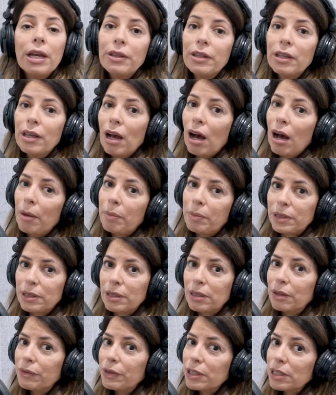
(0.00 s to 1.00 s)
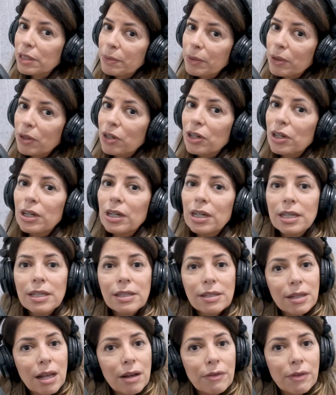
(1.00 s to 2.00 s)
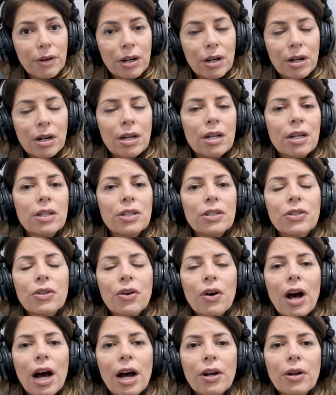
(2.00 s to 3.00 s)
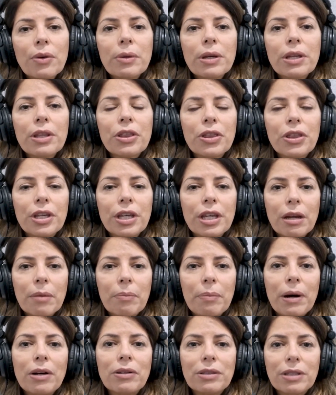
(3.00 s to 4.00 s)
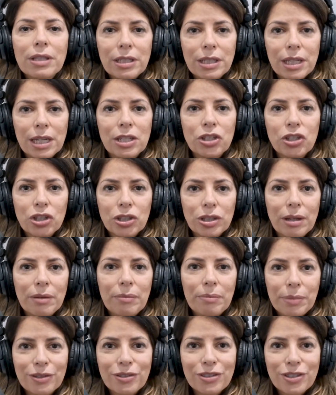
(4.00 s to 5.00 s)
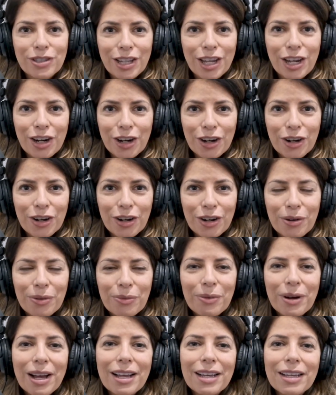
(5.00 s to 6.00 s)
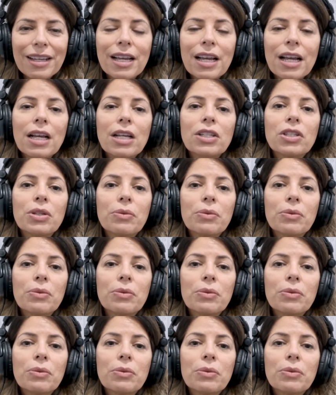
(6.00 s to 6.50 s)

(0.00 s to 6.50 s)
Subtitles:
the opposite of explorer is lover. So how do we think about the tension that builds there, right? So